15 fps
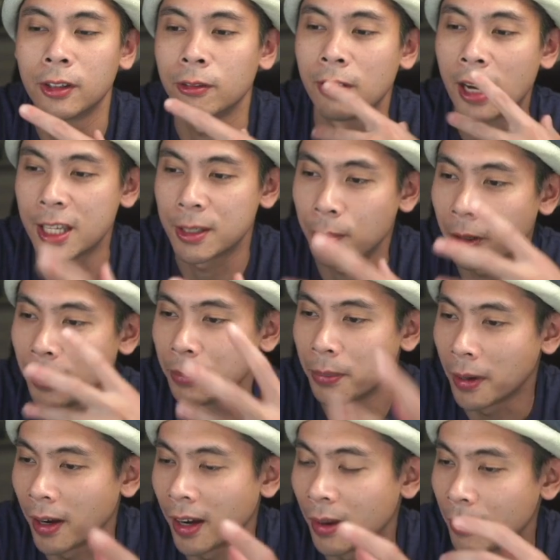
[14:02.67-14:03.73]
the Raspberry
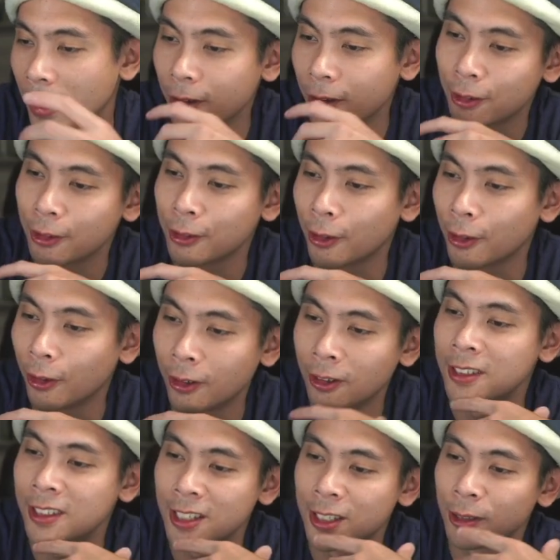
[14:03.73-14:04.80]
Pi
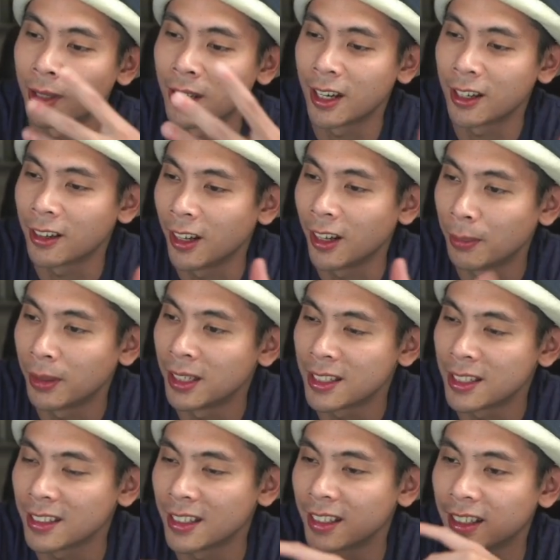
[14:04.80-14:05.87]
microcontroller, it's just what I call it, but
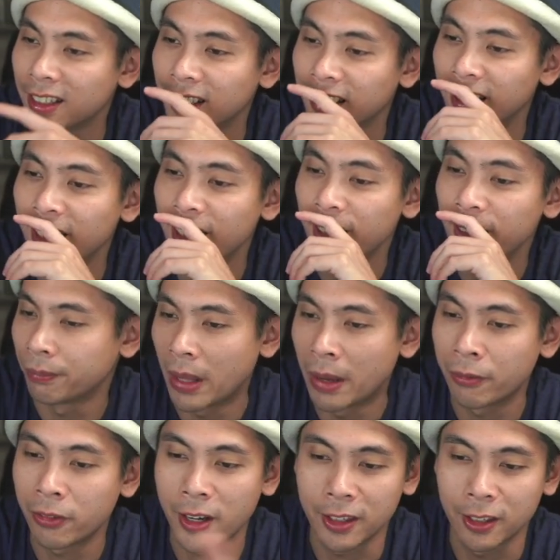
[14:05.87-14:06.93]
it's like,
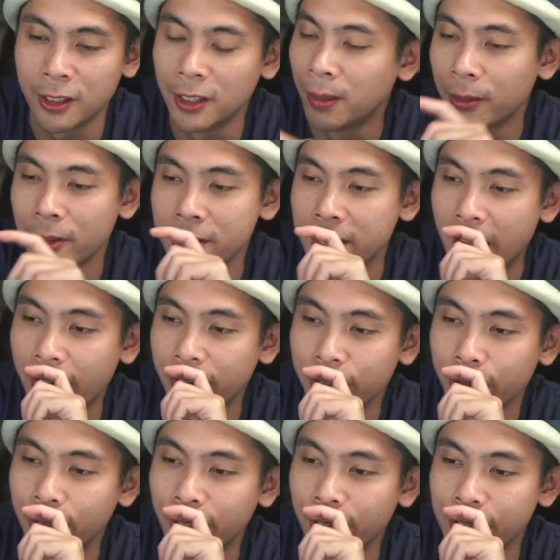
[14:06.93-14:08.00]
I forget the numbers
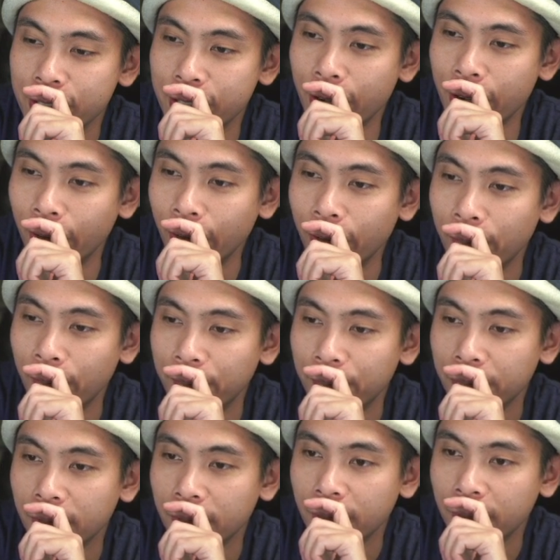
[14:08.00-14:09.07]
after it or so.
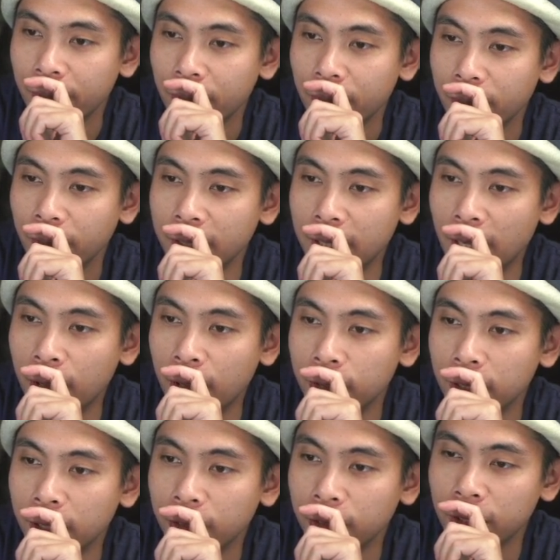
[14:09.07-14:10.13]
But yeah,
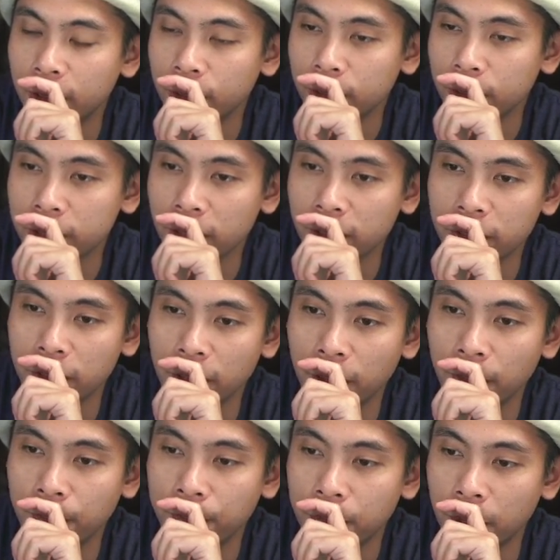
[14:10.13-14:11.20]
really, really cool stuff
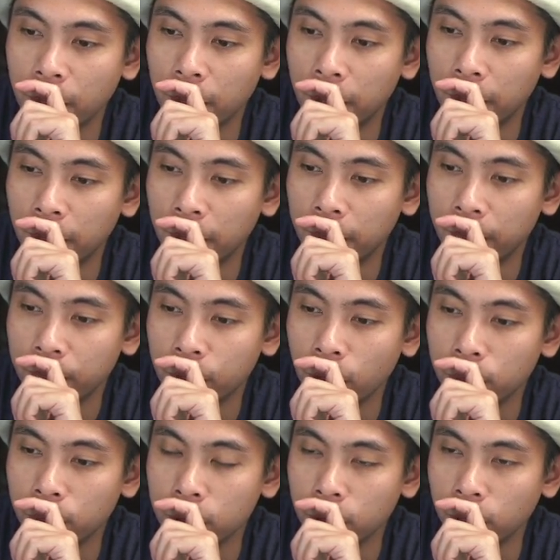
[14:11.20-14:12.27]
here.
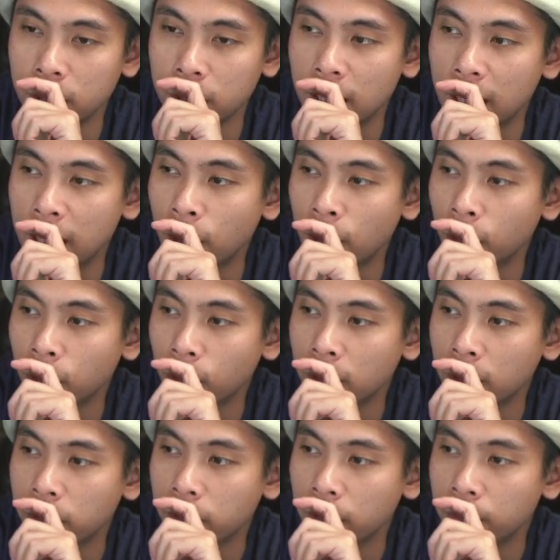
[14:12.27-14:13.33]
Hope to one day own
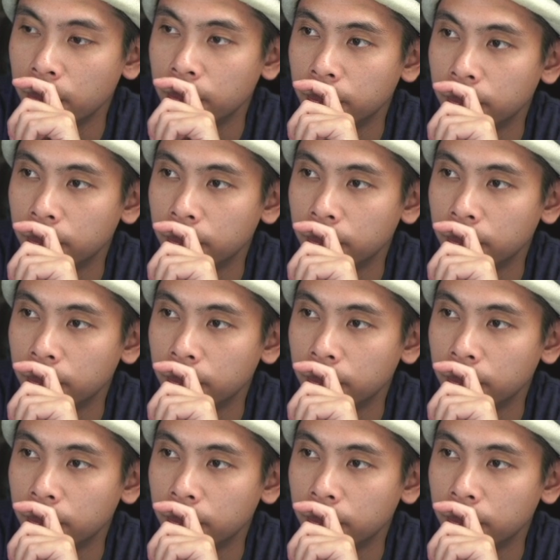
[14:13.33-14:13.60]
one of them.